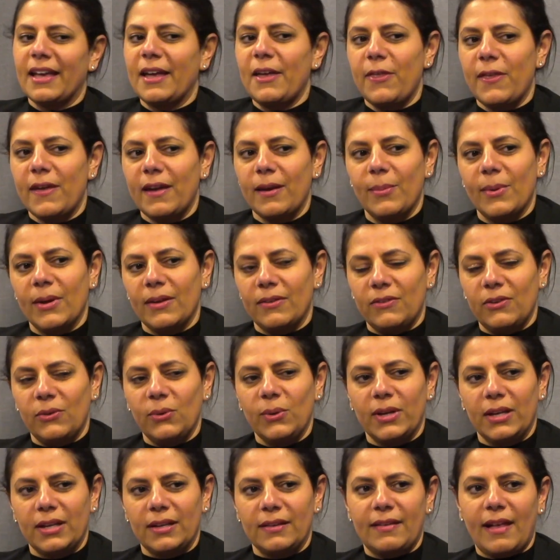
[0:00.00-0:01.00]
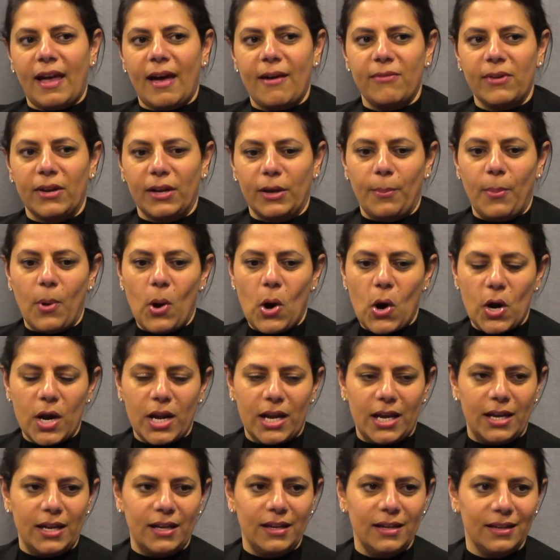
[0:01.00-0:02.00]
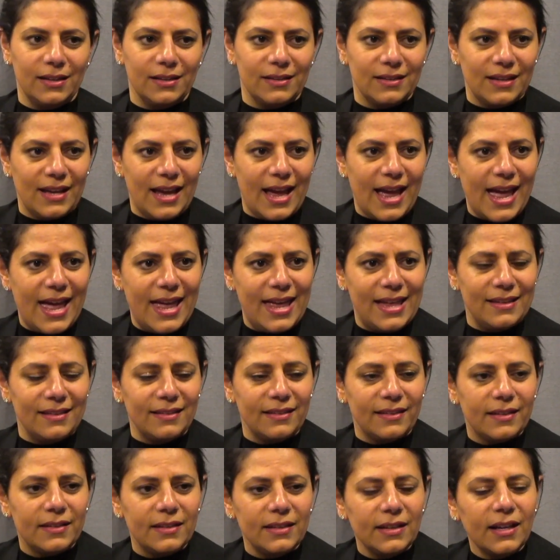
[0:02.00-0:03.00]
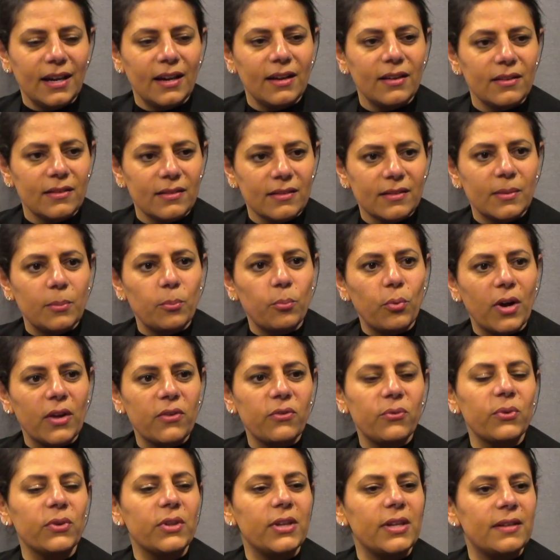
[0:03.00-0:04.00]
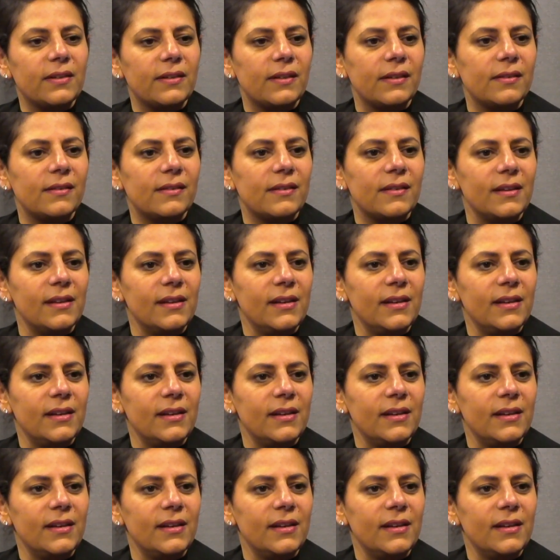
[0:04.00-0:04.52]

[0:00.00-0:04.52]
I think about doing is having a party and sending out some press releases.